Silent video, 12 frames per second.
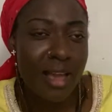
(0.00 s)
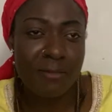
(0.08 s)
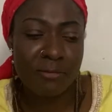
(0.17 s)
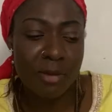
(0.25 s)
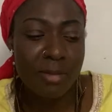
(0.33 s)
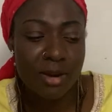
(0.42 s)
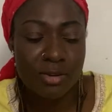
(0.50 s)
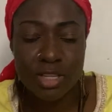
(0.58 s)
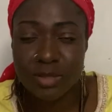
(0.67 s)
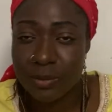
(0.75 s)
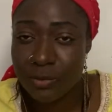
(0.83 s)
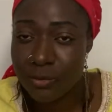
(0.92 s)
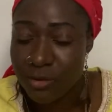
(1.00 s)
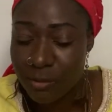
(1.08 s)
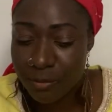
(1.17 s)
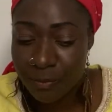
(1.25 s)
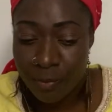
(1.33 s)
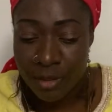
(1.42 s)
I've come across people
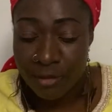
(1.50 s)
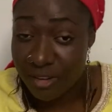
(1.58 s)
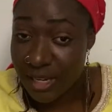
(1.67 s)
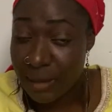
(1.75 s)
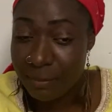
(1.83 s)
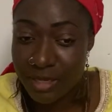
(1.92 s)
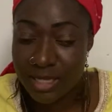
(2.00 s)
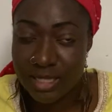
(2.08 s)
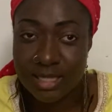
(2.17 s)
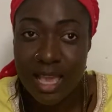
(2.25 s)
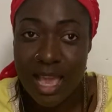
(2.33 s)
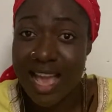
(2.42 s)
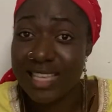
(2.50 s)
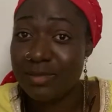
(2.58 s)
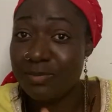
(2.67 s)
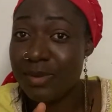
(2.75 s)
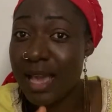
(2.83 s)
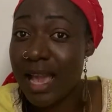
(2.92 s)
from Philippines. I
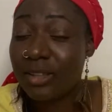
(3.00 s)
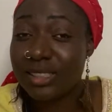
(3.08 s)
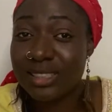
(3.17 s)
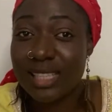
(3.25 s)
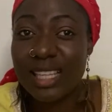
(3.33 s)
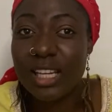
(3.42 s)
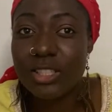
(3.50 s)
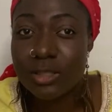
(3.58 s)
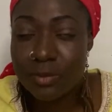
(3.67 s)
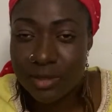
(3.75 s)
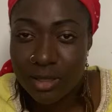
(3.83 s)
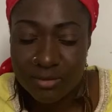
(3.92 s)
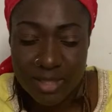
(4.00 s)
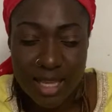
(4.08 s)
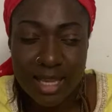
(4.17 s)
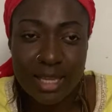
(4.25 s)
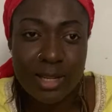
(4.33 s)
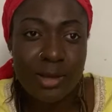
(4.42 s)
understand a little bit of
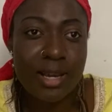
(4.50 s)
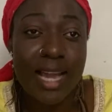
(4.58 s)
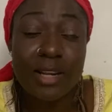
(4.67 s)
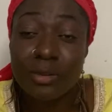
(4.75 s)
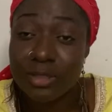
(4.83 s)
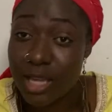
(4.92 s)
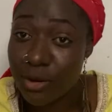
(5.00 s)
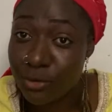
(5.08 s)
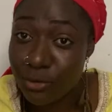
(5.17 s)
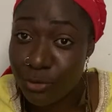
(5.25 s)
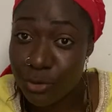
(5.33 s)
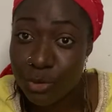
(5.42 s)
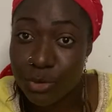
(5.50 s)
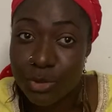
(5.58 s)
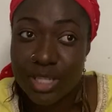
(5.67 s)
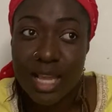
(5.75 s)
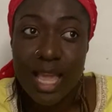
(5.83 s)
Tagalog. I know their food.